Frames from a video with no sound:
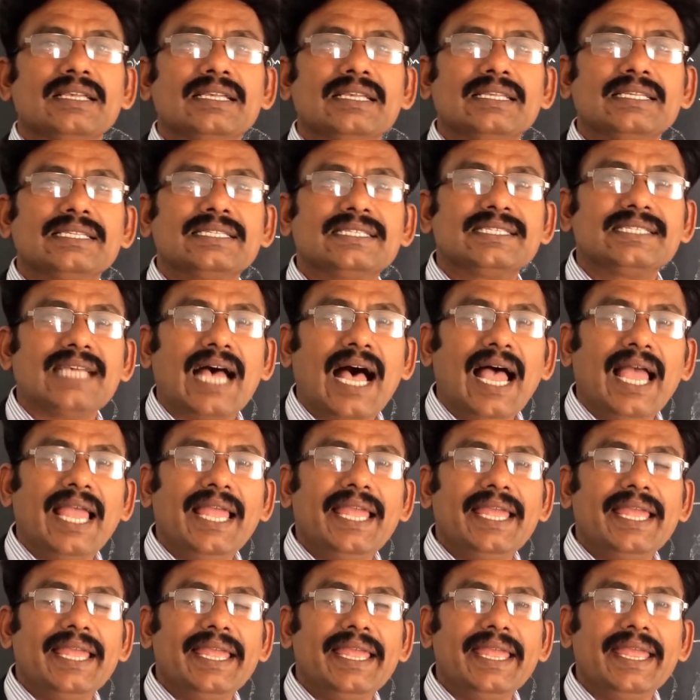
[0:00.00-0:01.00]

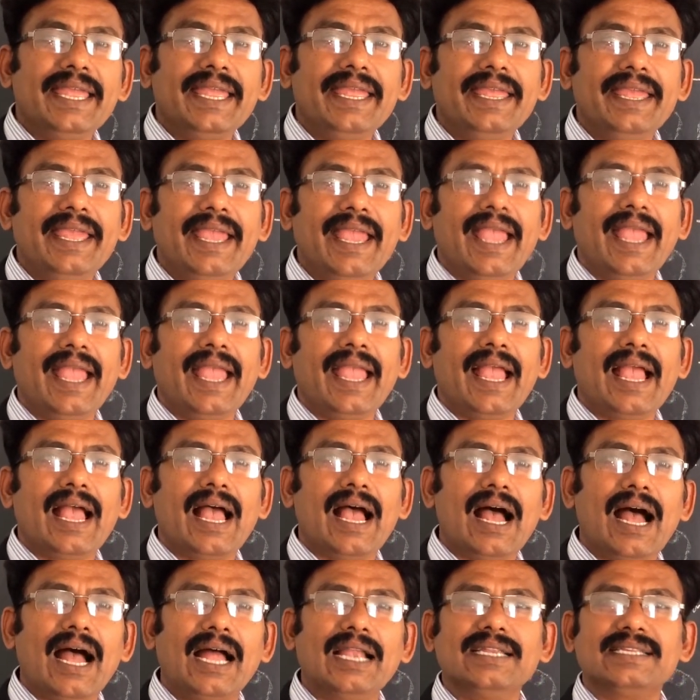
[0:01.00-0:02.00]
Psi A
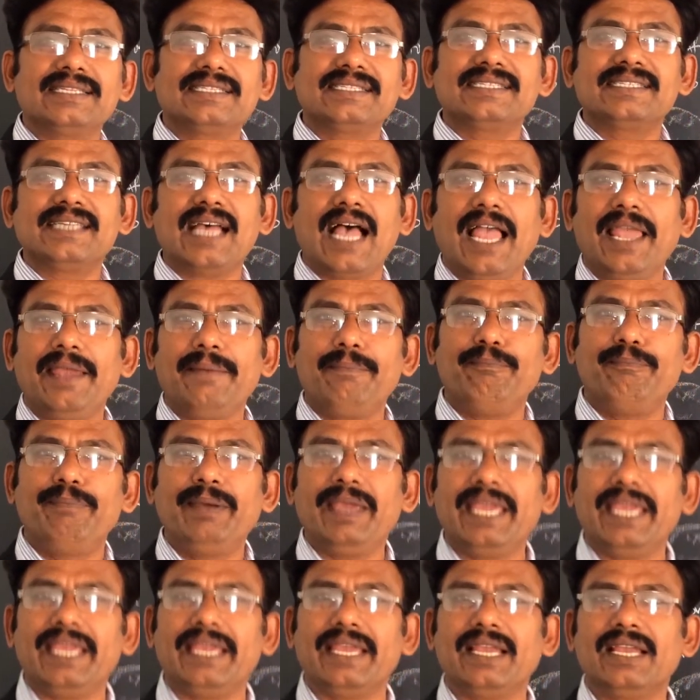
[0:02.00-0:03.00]
and psi
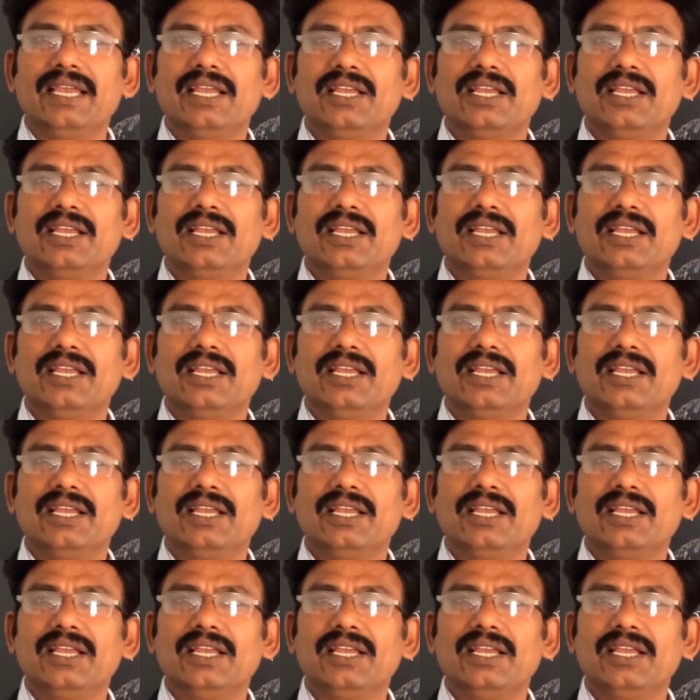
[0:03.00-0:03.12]
B.